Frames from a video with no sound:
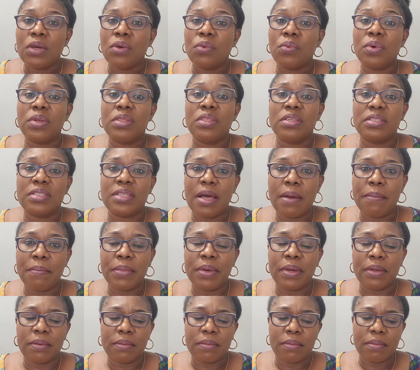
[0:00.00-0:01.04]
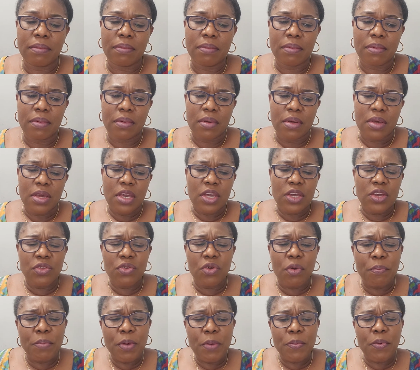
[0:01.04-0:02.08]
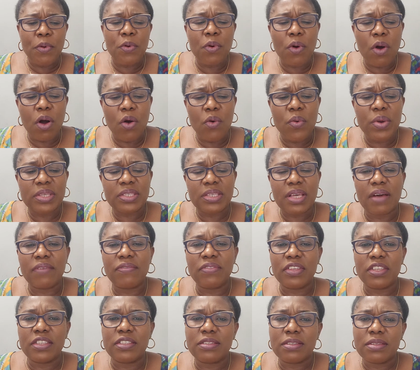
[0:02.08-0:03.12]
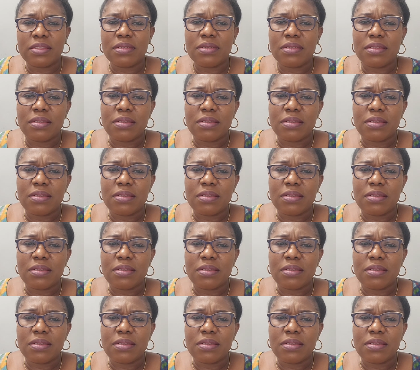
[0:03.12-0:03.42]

What does that mean? You know, people always have this